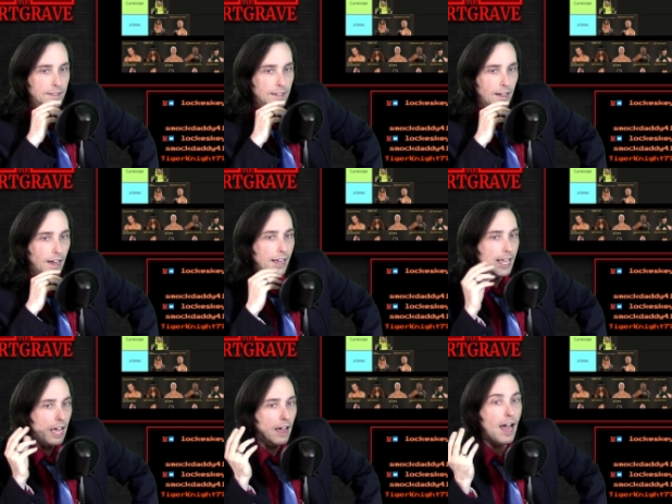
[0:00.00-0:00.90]
I
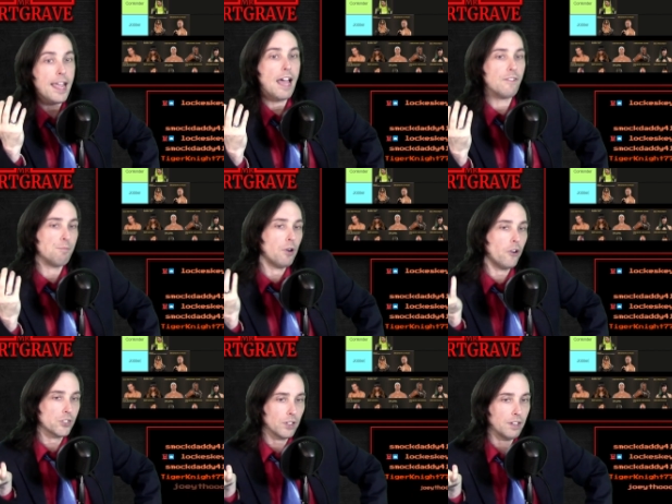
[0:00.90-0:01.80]
haven't
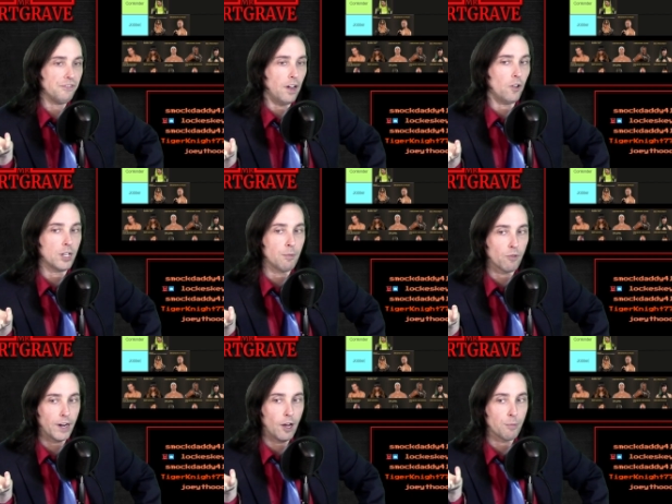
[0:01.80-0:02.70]
personally followed him
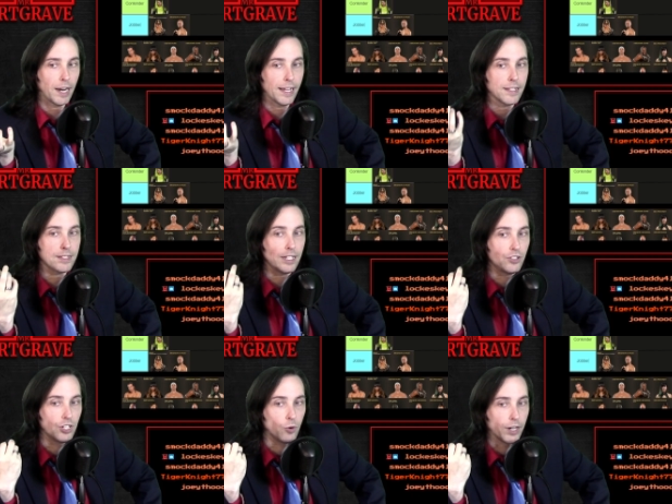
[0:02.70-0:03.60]
around, but I can see
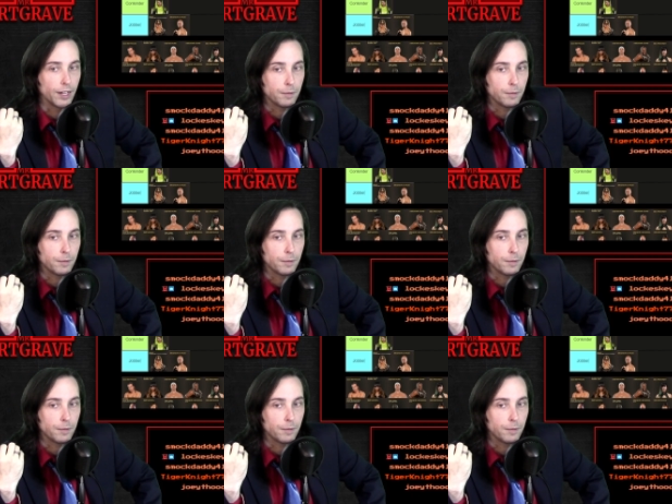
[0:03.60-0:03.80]
doing it.